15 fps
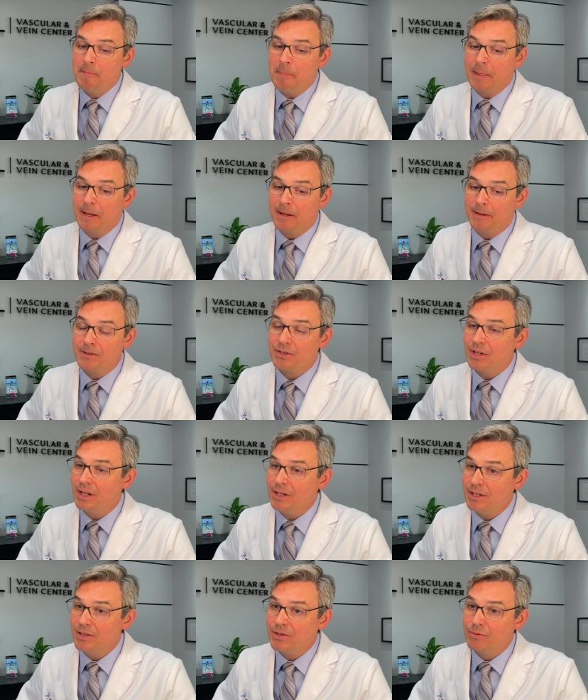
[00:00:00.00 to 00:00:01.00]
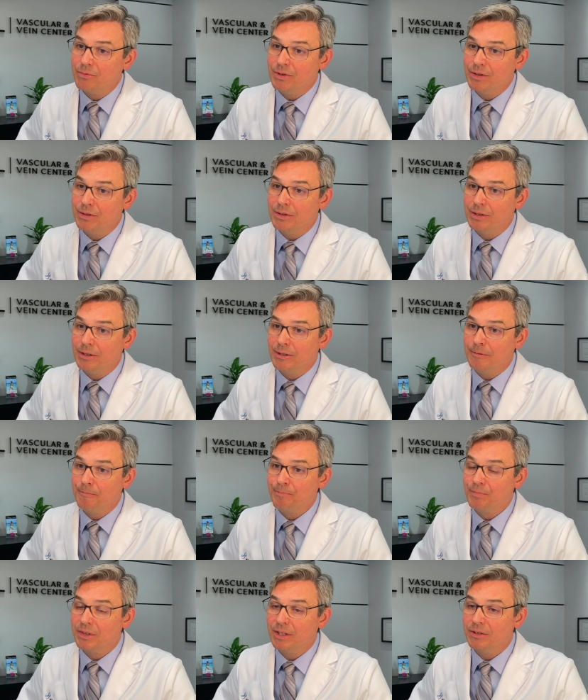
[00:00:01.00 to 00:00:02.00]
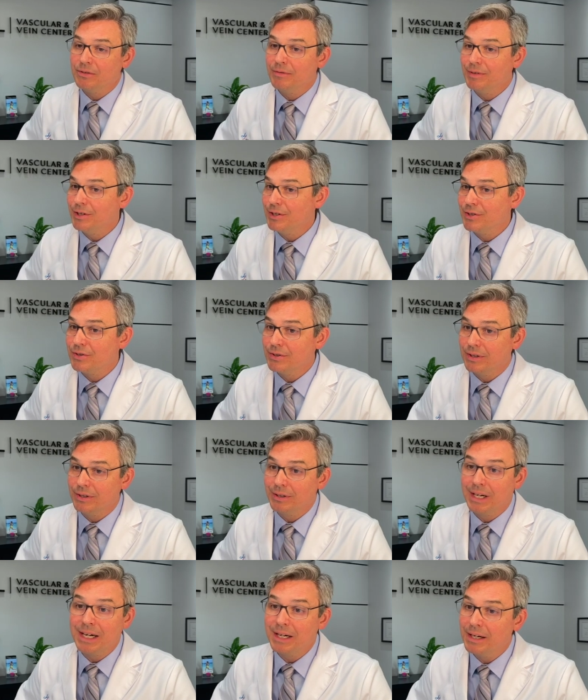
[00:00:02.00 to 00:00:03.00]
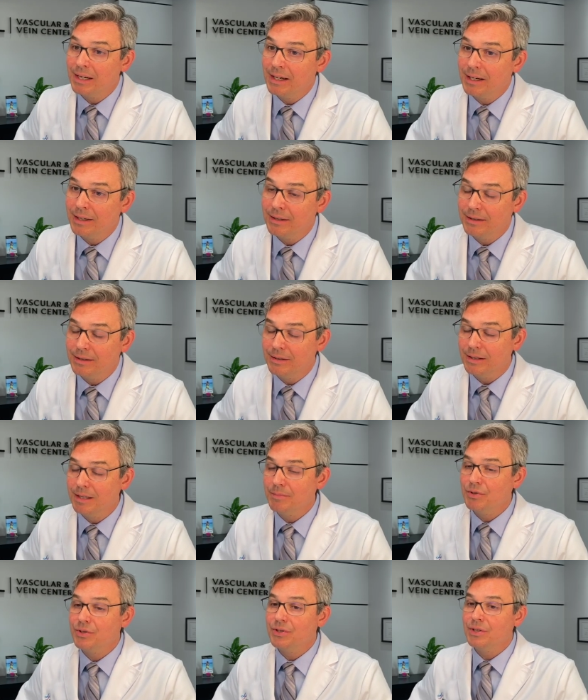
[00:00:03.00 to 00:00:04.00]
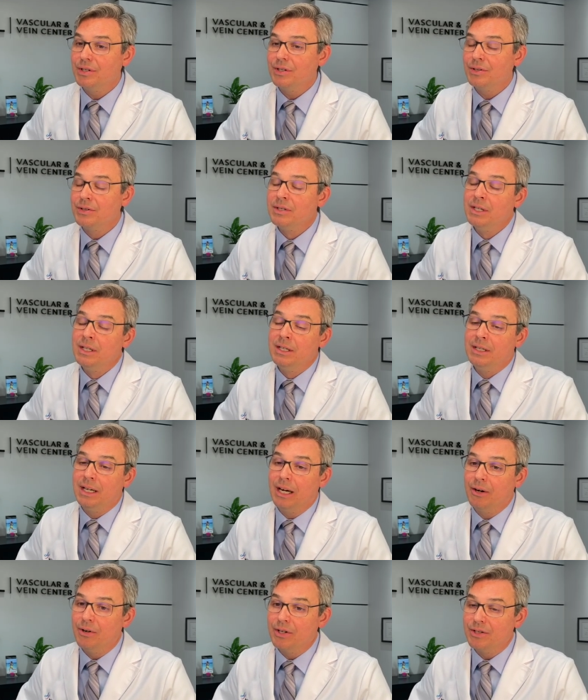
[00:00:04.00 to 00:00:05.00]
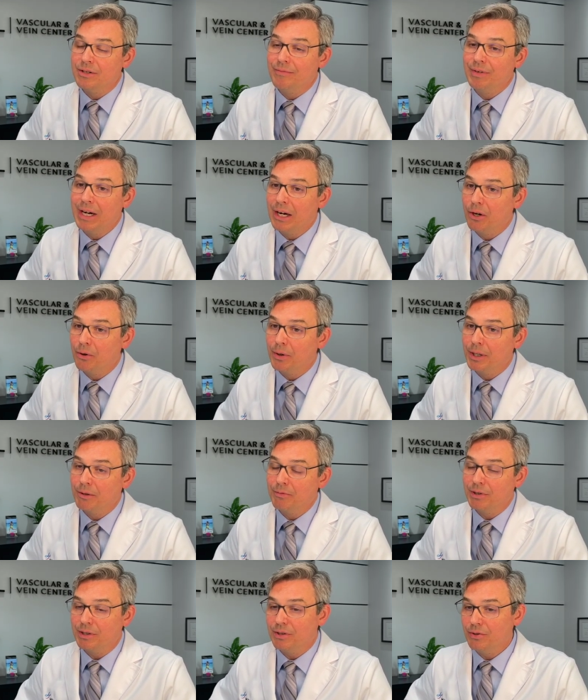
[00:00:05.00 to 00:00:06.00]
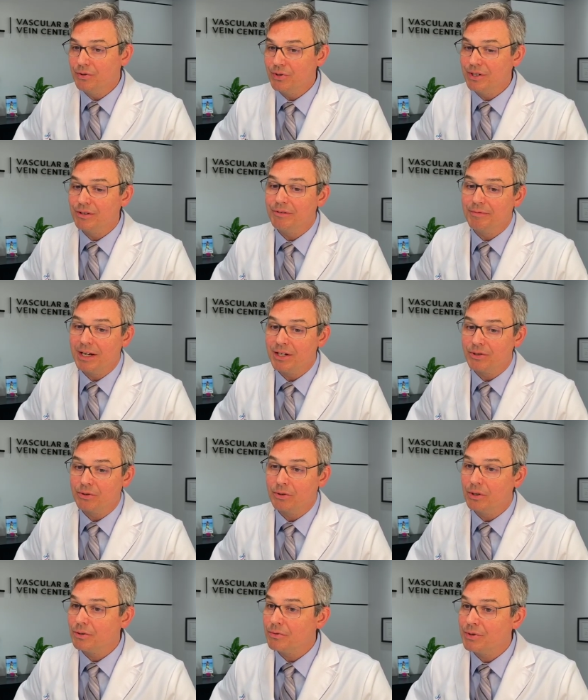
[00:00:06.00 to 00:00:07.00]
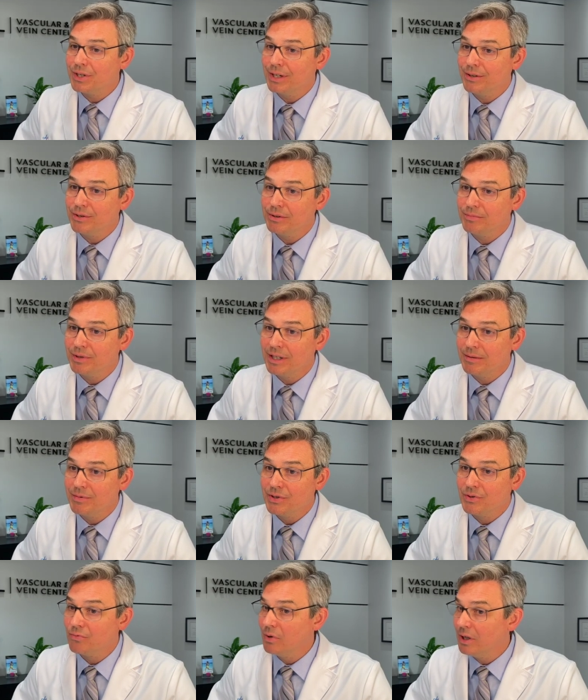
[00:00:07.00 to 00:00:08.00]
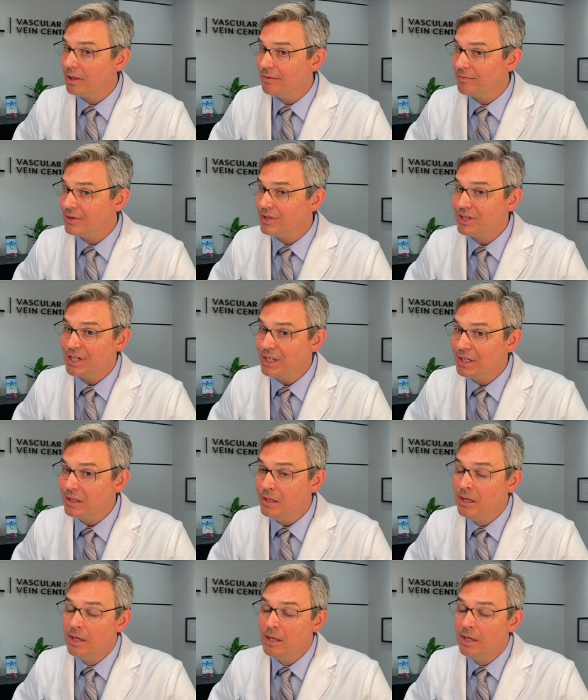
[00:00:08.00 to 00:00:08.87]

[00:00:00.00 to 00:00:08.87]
uh, studies with um, intravenous uh, iodine and image these areas of narrowing. We can use intravascular ultrasound sometimes as well if it's needed.